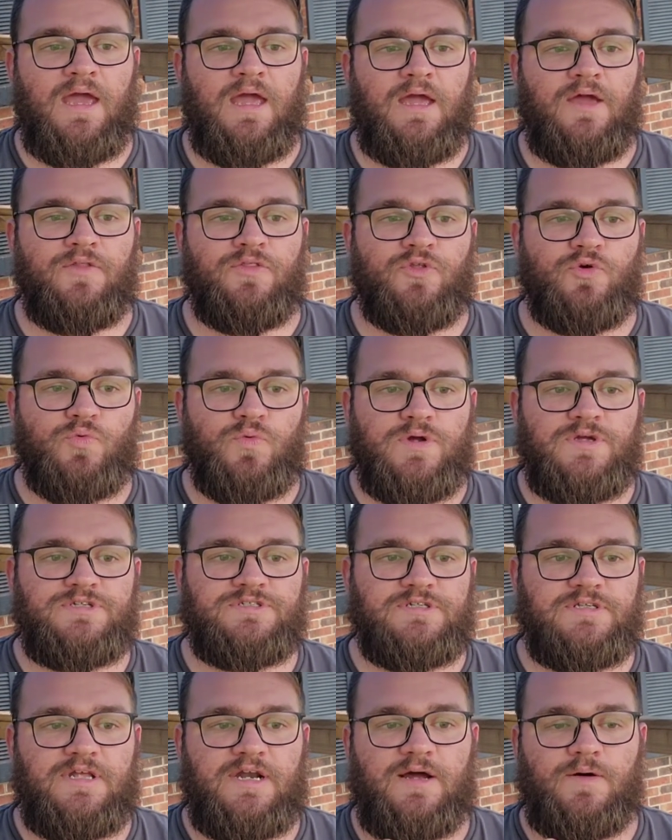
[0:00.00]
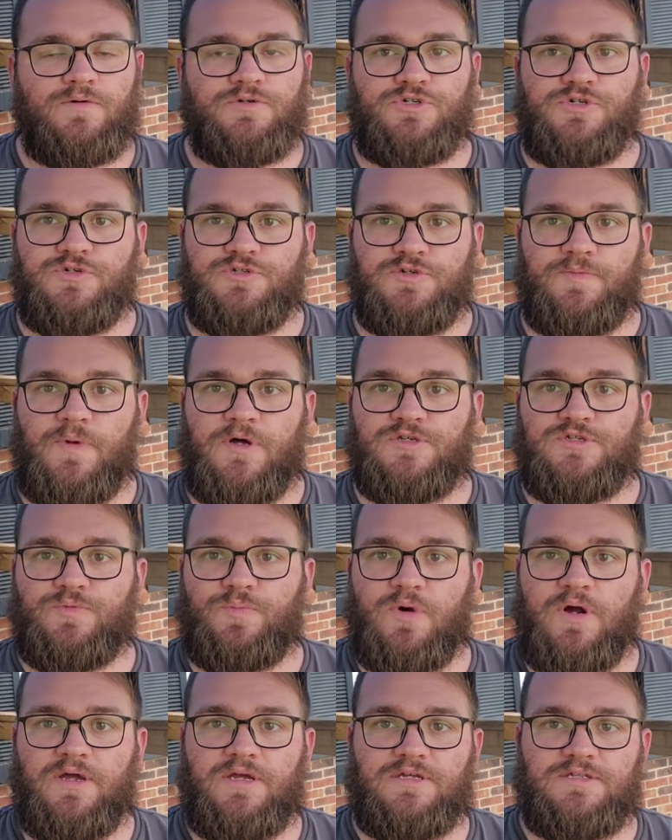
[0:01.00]
And the reason that I would choose a
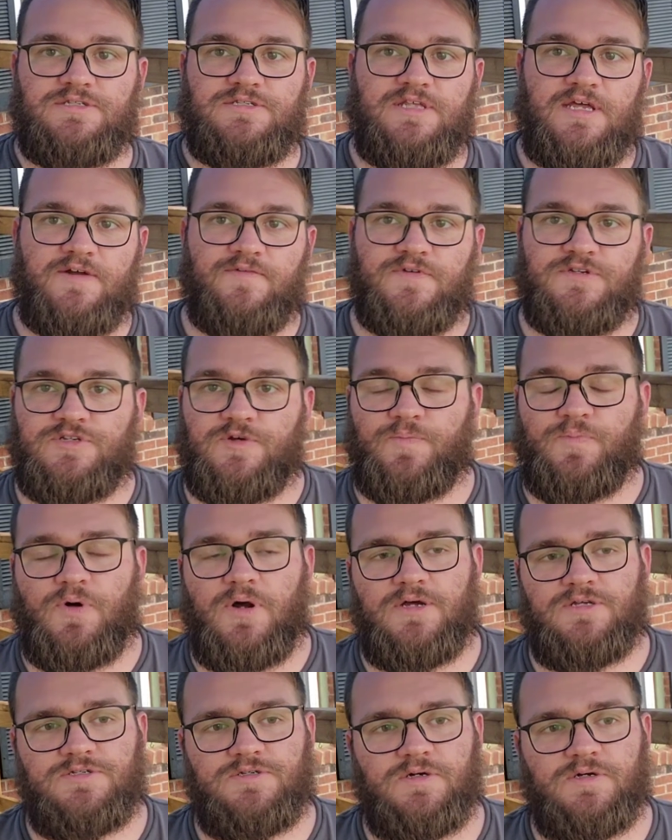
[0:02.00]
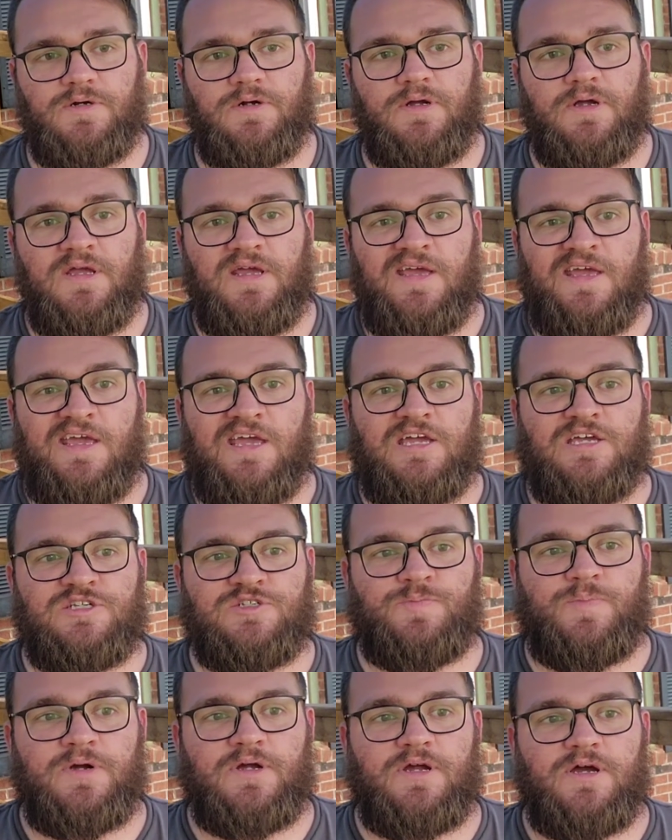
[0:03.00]
muzzle brake instead of a suppressor
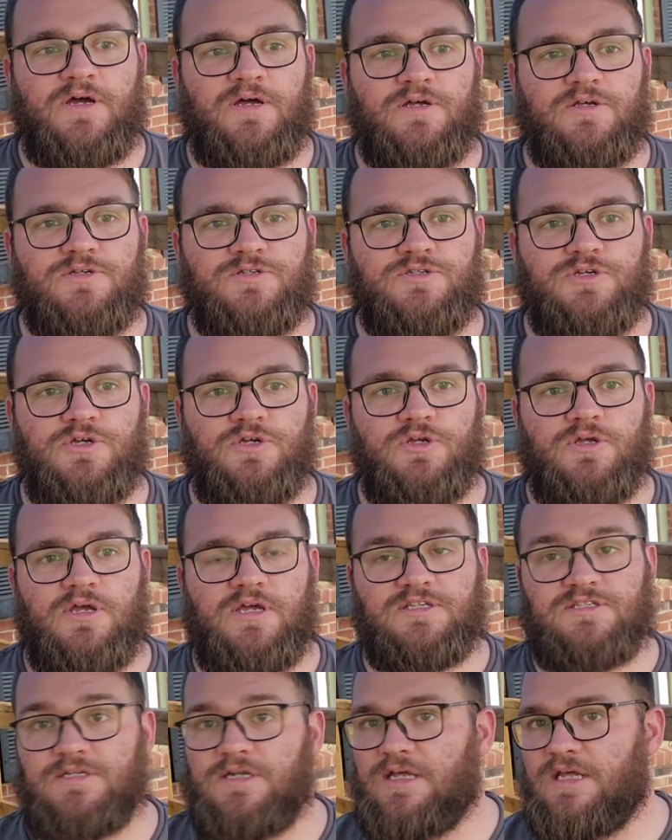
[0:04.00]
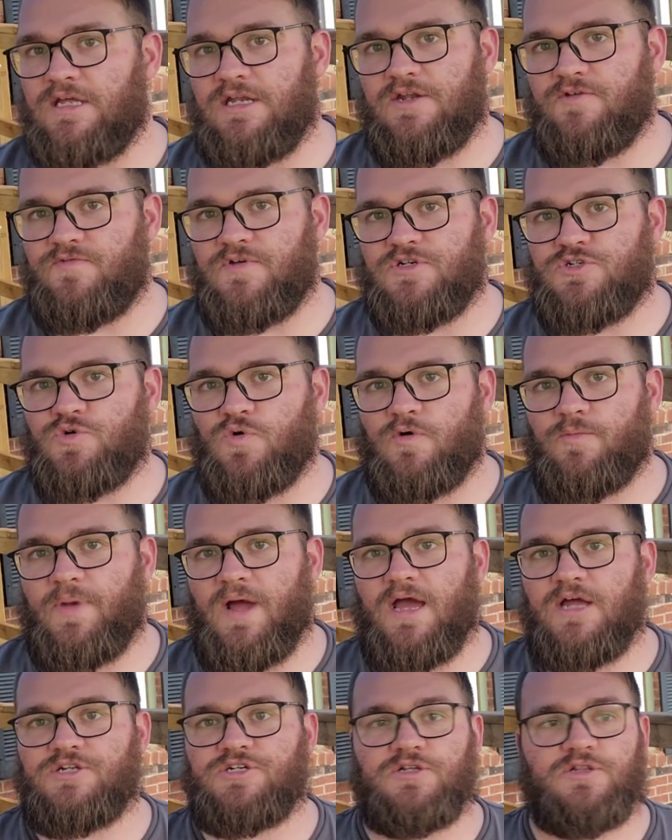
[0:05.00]
is because it's an individual
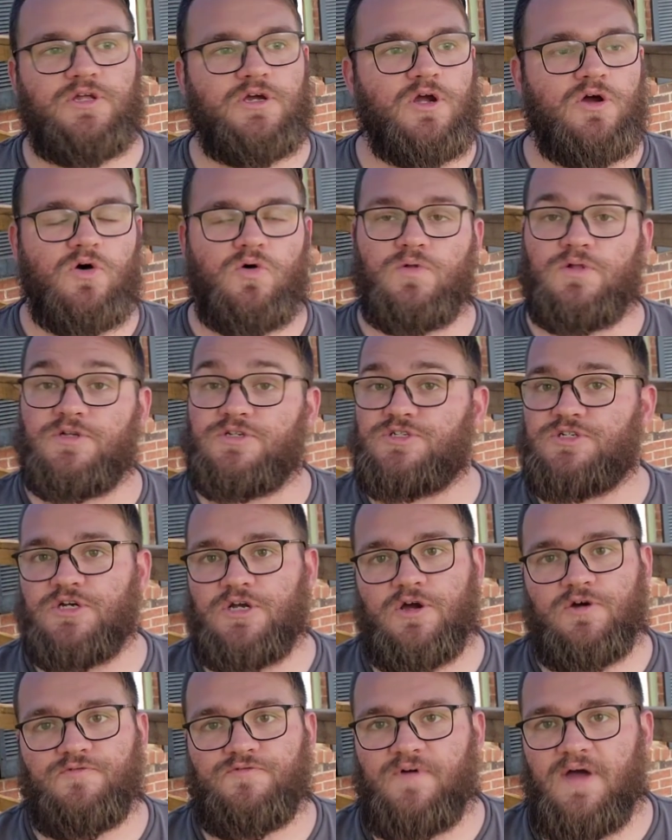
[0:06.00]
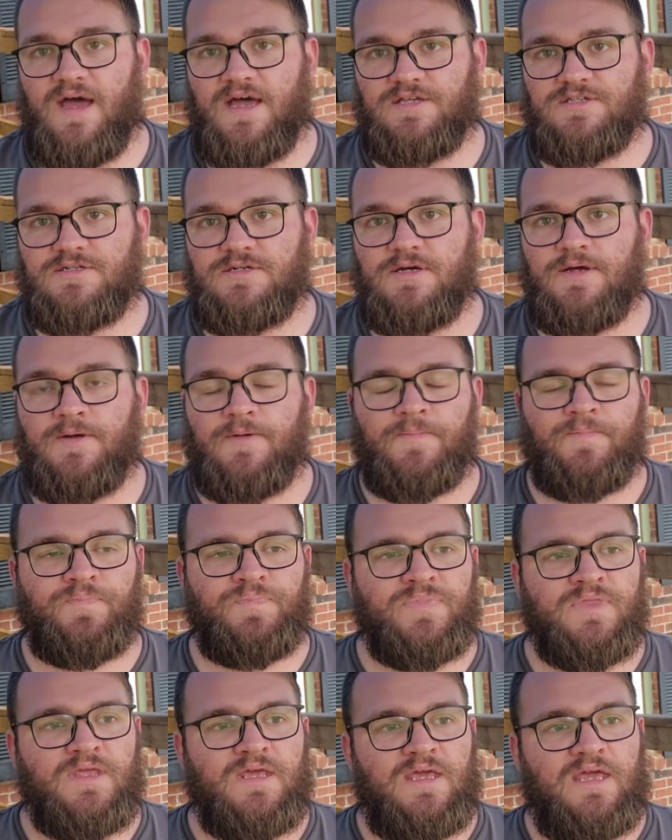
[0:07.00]
match and the goal is to go fast.
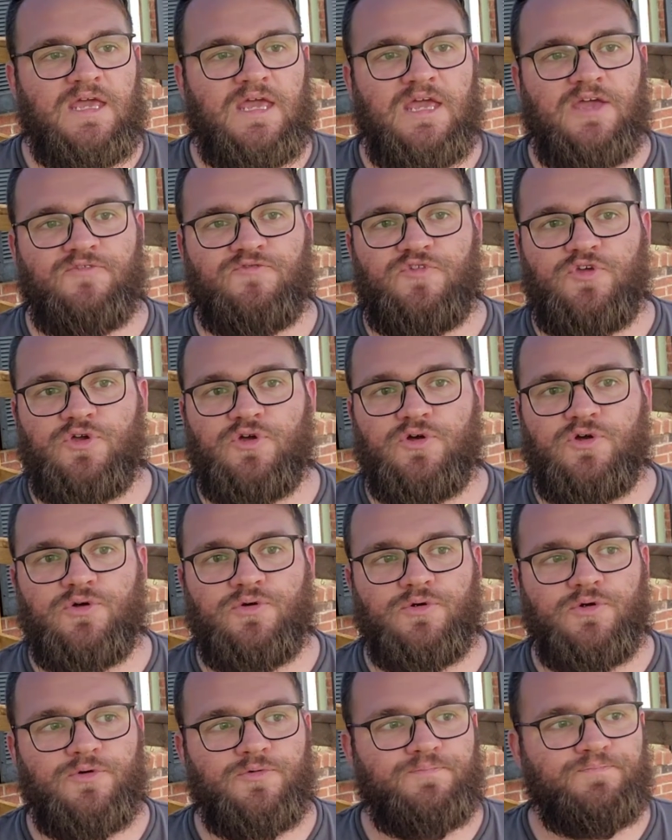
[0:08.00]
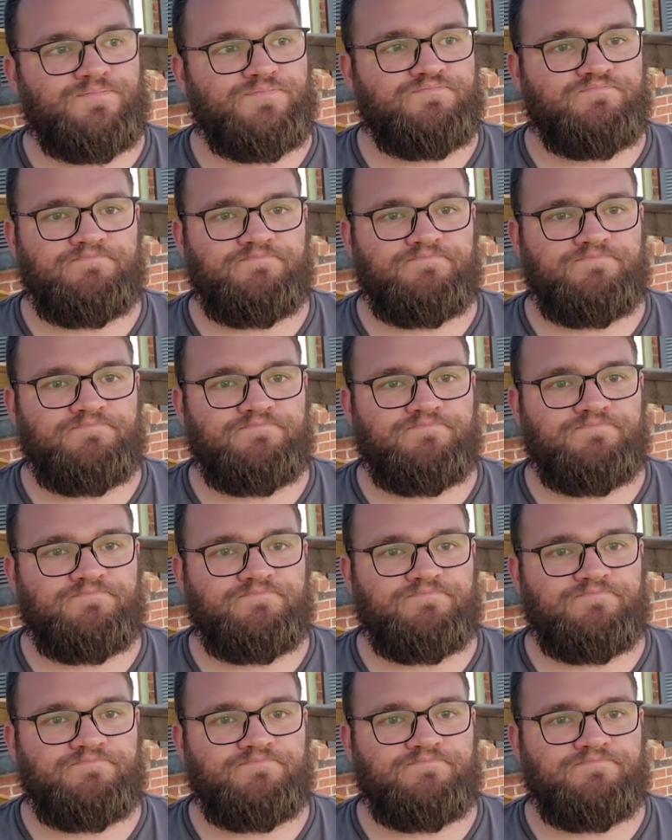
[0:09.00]
If you